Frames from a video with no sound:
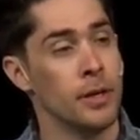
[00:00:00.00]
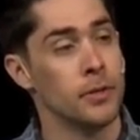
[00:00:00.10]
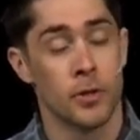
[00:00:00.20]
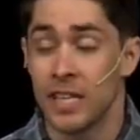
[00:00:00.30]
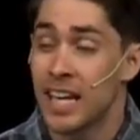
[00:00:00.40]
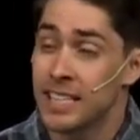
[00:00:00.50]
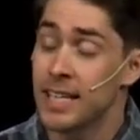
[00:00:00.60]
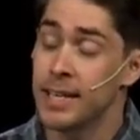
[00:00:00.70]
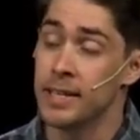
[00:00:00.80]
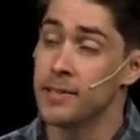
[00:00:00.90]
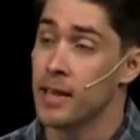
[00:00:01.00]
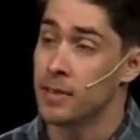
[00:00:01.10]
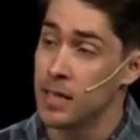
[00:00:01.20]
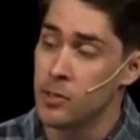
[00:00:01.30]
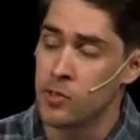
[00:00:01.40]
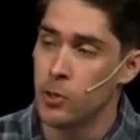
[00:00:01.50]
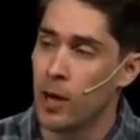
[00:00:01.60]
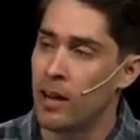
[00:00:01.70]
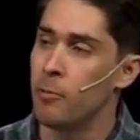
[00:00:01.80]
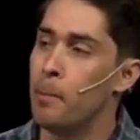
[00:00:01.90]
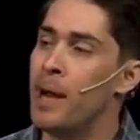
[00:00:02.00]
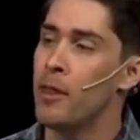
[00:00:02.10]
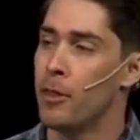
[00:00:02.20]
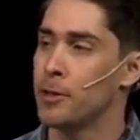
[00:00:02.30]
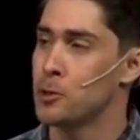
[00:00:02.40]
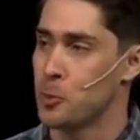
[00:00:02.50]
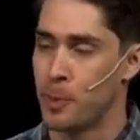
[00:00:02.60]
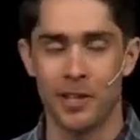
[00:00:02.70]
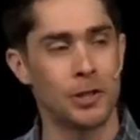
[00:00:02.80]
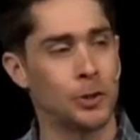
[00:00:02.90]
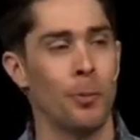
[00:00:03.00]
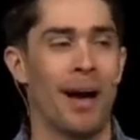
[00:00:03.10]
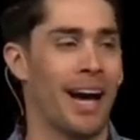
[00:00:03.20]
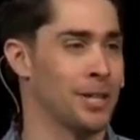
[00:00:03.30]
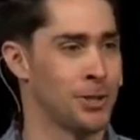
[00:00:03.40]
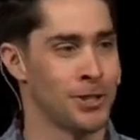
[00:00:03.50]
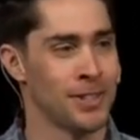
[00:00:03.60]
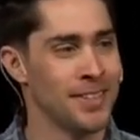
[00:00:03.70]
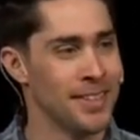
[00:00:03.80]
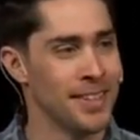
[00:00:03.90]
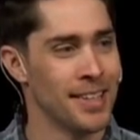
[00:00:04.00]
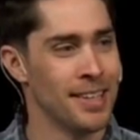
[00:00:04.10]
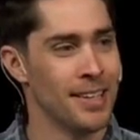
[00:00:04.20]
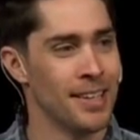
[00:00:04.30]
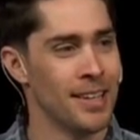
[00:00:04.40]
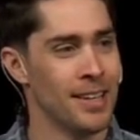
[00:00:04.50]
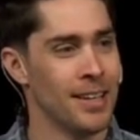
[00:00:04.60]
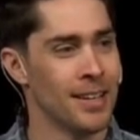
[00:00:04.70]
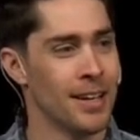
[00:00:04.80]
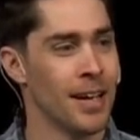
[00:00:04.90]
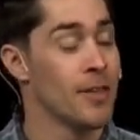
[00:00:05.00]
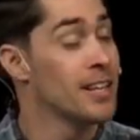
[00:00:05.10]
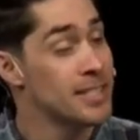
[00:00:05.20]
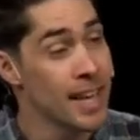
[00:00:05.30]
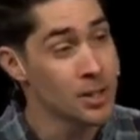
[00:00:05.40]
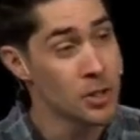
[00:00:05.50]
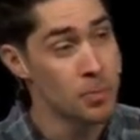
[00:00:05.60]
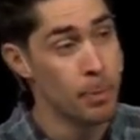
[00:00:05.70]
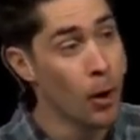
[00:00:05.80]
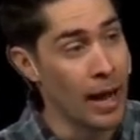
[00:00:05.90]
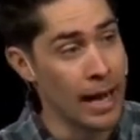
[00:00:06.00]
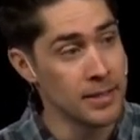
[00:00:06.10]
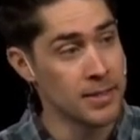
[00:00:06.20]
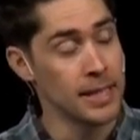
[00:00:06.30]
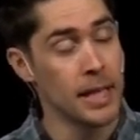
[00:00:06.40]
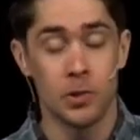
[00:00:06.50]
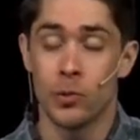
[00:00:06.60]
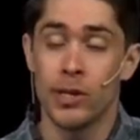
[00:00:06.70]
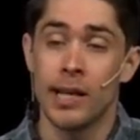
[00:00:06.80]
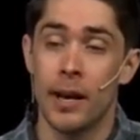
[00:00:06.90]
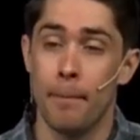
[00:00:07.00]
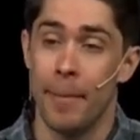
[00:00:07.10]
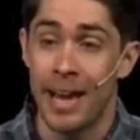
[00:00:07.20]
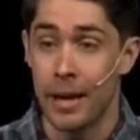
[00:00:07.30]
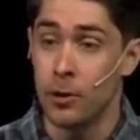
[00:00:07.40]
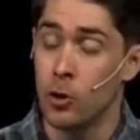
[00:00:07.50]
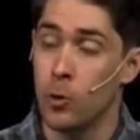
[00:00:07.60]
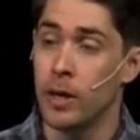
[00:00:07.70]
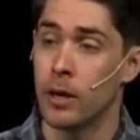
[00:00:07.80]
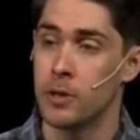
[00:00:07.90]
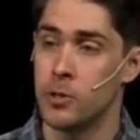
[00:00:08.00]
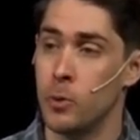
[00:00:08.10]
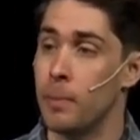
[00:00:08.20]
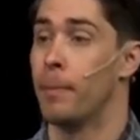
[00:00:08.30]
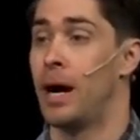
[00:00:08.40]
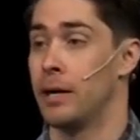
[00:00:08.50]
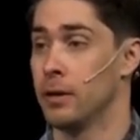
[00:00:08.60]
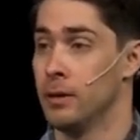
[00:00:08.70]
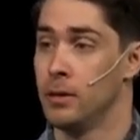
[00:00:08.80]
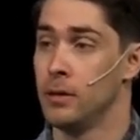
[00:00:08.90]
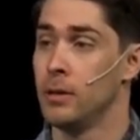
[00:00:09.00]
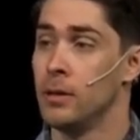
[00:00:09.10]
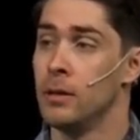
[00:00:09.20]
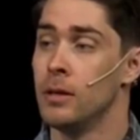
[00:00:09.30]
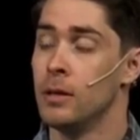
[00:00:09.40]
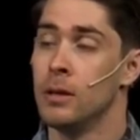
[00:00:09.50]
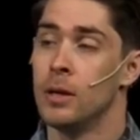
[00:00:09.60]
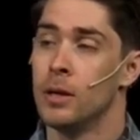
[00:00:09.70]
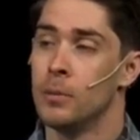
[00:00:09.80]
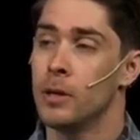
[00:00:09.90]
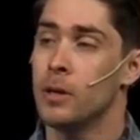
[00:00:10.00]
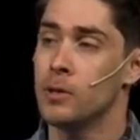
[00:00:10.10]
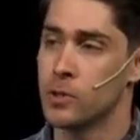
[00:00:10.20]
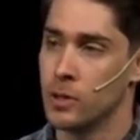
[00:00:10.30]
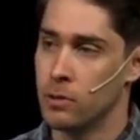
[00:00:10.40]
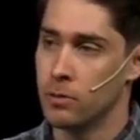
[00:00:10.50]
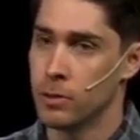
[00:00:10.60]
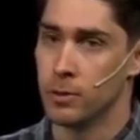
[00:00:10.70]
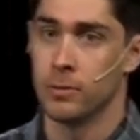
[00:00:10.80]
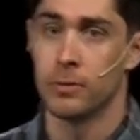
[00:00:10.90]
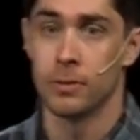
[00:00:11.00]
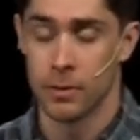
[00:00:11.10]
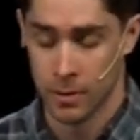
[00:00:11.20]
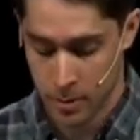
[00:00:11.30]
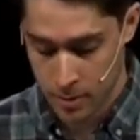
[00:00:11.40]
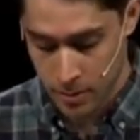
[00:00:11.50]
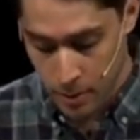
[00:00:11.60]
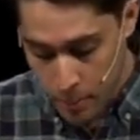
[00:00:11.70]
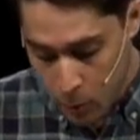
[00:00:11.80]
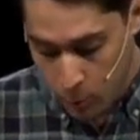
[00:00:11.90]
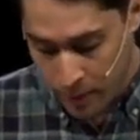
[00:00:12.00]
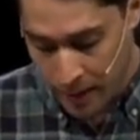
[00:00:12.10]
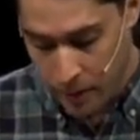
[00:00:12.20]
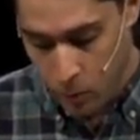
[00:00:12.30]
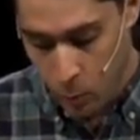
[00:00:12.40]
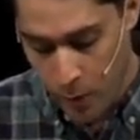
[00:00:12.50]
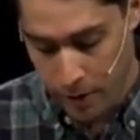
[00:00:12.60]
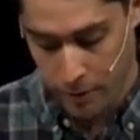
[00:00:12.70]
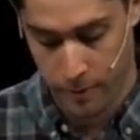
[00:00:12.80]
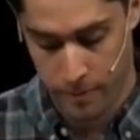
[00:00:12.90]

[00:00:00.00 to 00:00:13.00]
So the idea is that these two have met their spiritual match. And that it's not just Boaz, the Israelite man who we are to admire, but also Ruth, the Moabite widow.